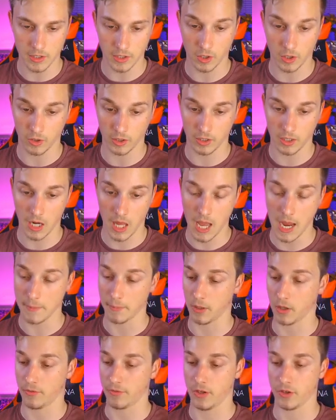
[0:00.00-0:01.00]
Not gonna lie,
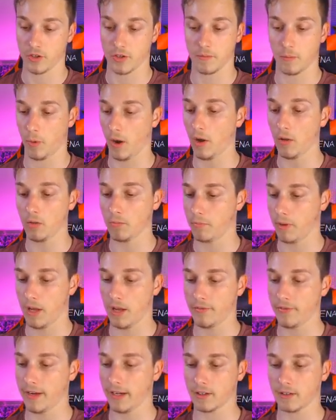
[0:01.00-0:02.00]
Blue Fusion. Well,
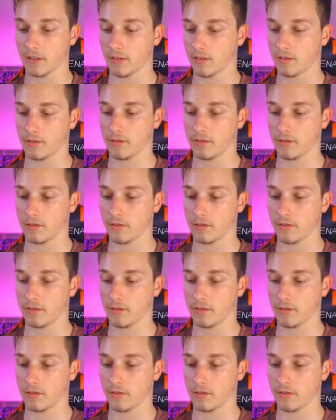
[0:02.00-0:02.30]
perfect.